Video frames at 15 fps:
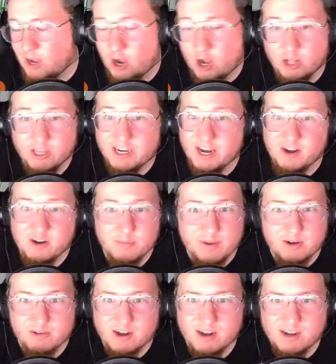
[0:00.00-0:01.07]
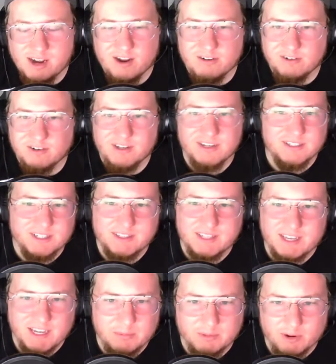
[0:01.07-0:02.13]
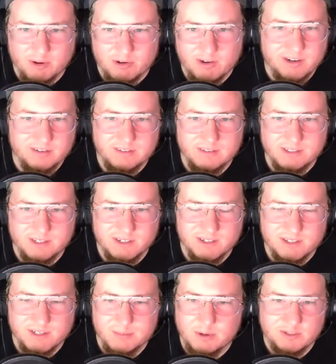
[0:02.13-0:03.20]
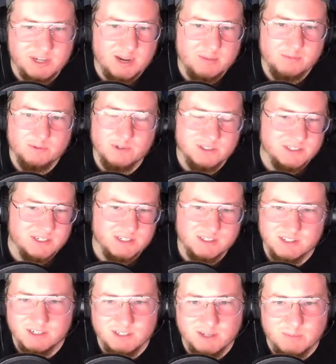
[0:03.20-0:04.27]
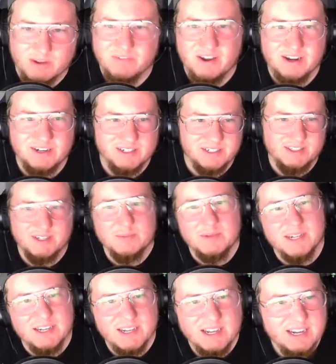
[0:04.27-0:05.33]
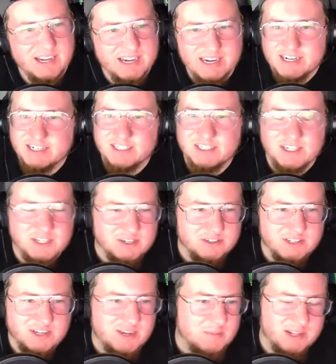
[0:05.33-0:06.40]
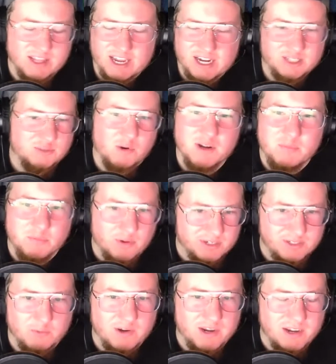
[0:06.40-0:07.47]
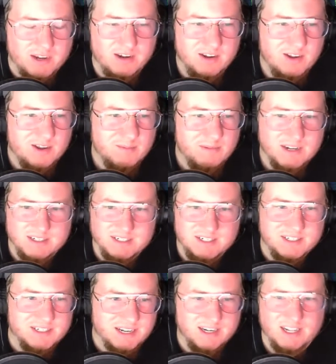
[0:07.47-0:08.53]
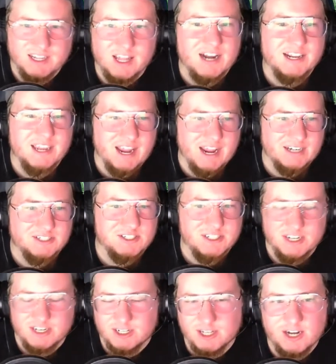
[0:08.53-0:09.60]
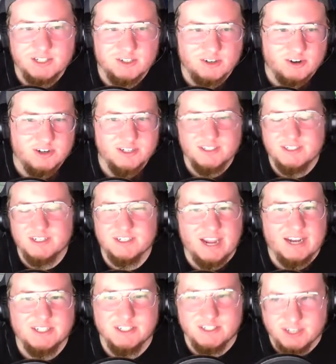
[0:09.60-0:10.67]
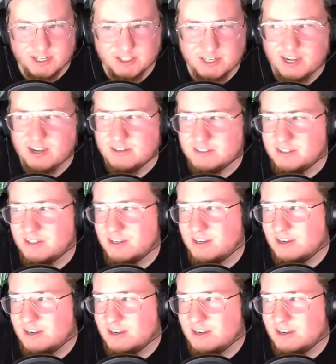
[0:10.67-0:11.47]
all I care about right now is that they keep throwing it to Deebo Samuel because he's on my fantasy team. And he continues to get me like 20 points a week because he's getting a lot of catches, getting a lot of targets, and he's catching touchdowns.